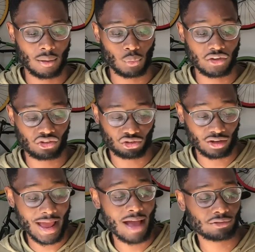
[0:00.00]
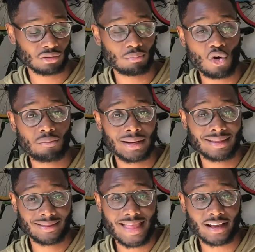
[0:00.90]
We should have some movement in
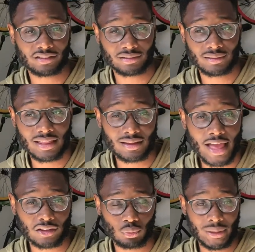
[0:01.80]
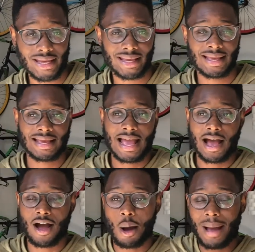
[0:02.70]
the next week.
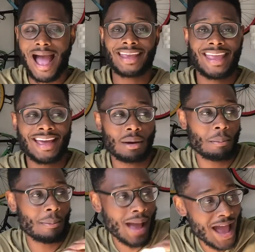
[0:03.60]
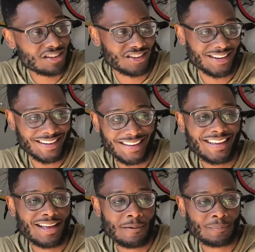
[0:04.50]
I can't imagine
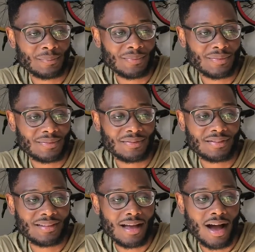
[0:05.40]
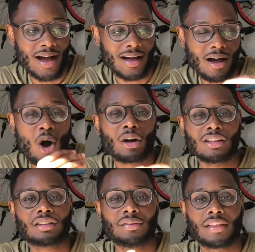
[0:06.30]

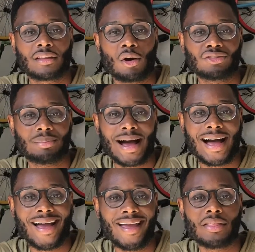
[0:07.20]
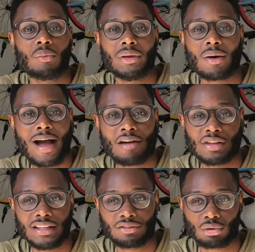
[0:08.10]
August 5th goes by and then we don't have
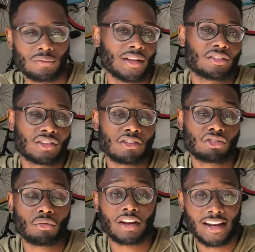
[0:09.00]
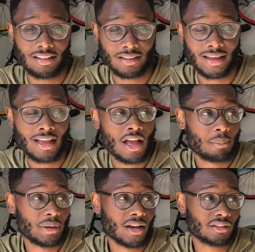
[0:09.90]
any sort of extension on anything
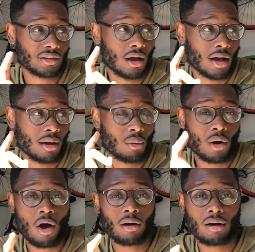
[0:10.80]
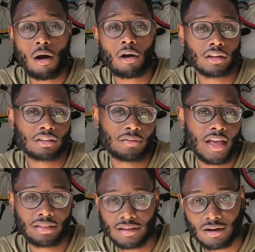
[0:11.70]
because on August
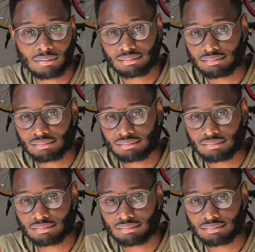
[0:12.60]
5th,